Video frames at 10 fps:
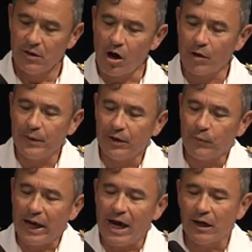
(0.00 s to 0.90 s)
Augmented
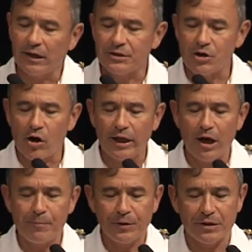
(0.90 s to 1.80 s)
reality is already
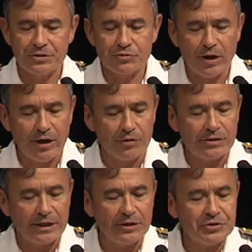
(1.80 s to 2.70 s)
helping us train our
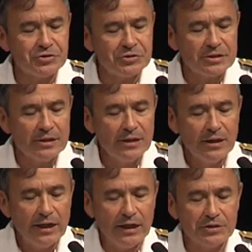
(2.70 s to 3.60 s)
technicians,
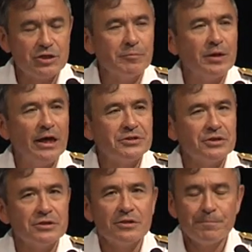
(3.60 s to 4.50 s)
and in some
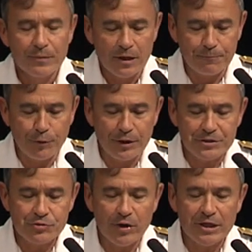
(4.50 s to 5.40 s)
cases, apprentice
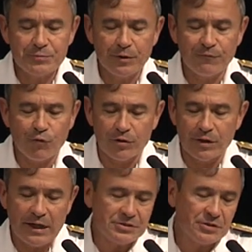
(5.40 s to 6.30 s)
tradesmen, for
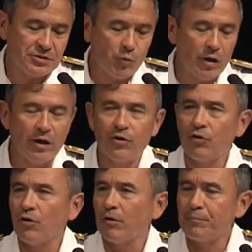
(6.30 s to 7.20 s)
instance, a
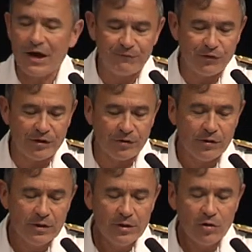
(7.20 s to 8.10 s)
welder or a pipe fitter
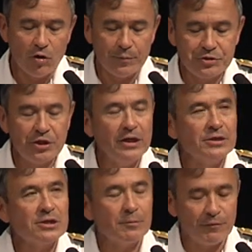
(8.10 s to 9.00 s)
or
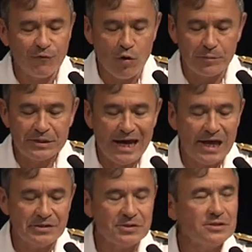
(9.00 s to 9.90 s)
machinist can perform
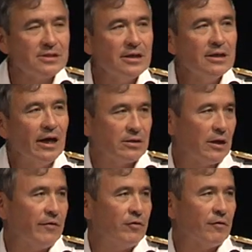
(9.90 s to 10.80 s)
tasks at the
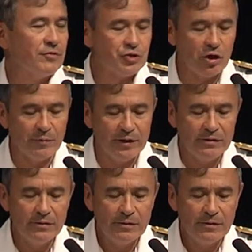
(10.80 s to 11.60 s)
level of a journeyman,